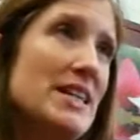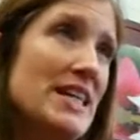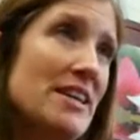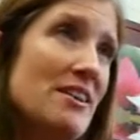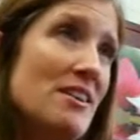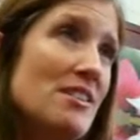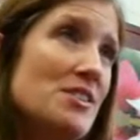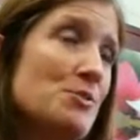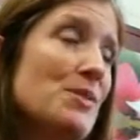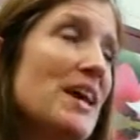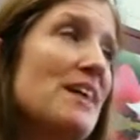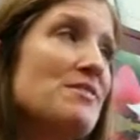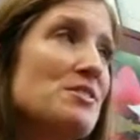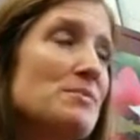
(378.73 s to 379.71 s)
a leader, so
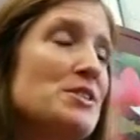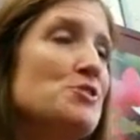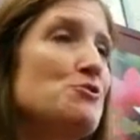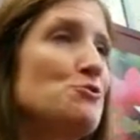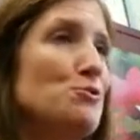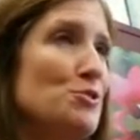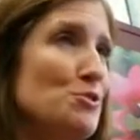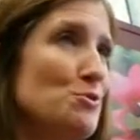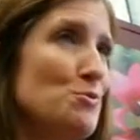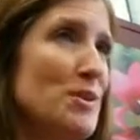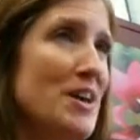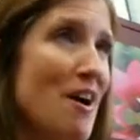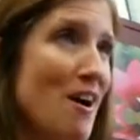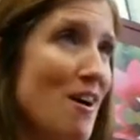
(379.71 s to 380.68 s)
we have to be true to who
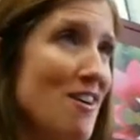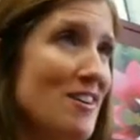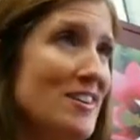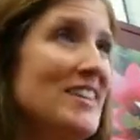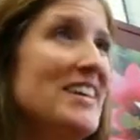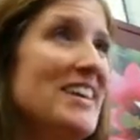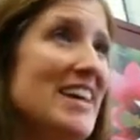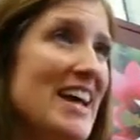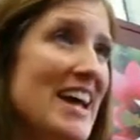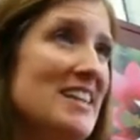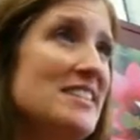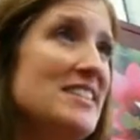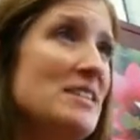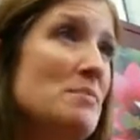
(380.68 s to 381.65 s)
we are.
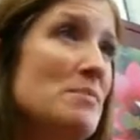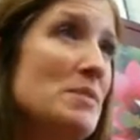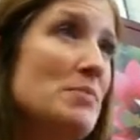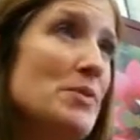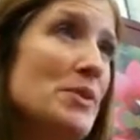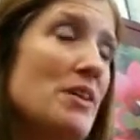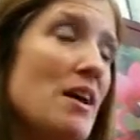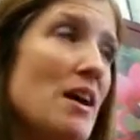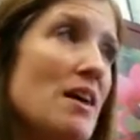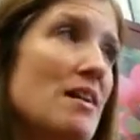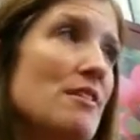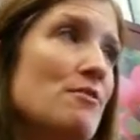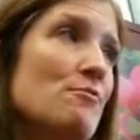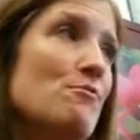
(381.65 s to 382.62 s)
And some people
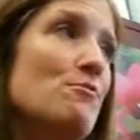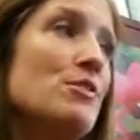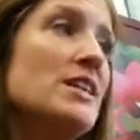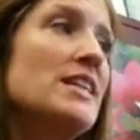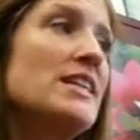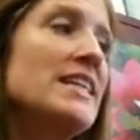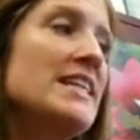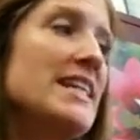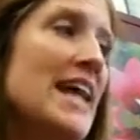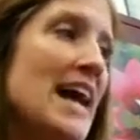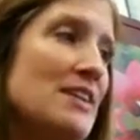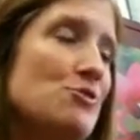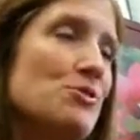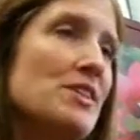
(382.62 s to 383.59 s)
are really
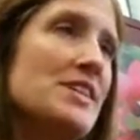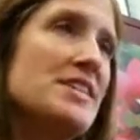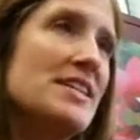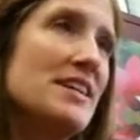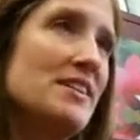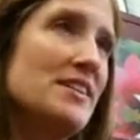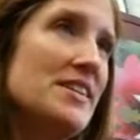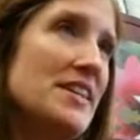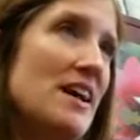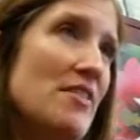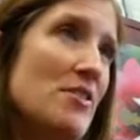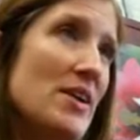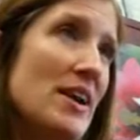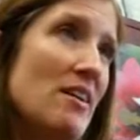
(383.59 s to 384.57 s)
naturally skilled in
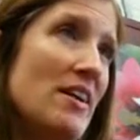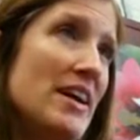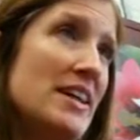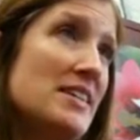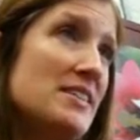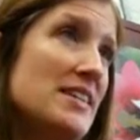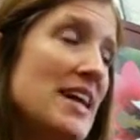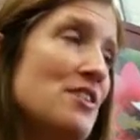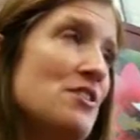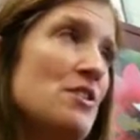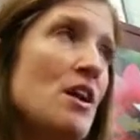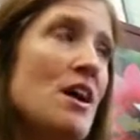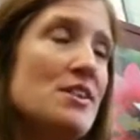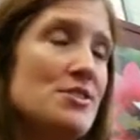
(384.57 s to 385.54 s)
other areas
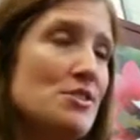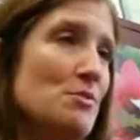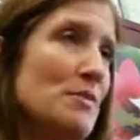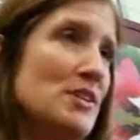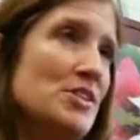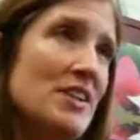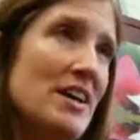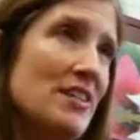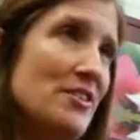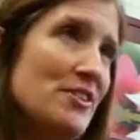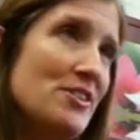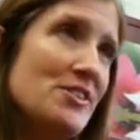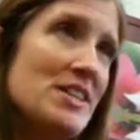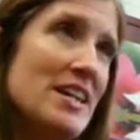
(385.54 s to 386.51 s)
and not so much in
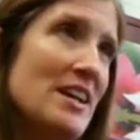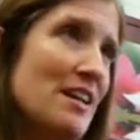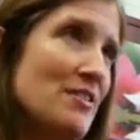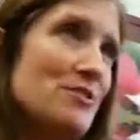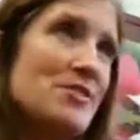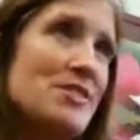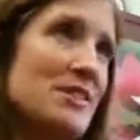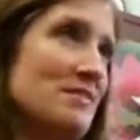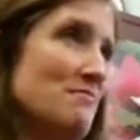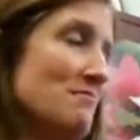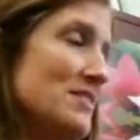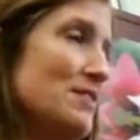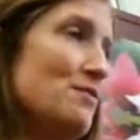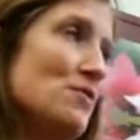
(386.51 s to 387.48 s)
others, and others in
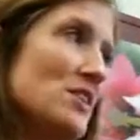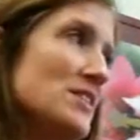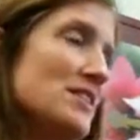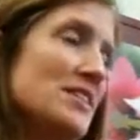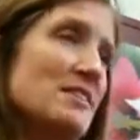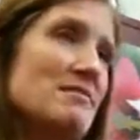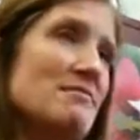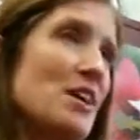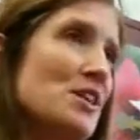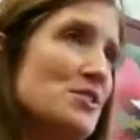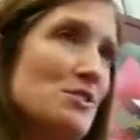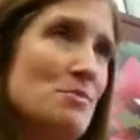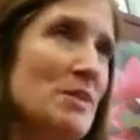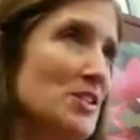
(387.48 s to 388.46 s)
different and not
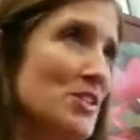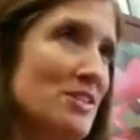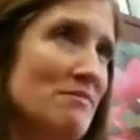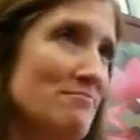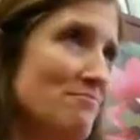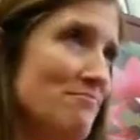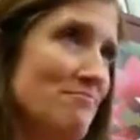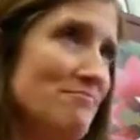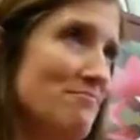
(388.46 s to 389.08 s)
so much in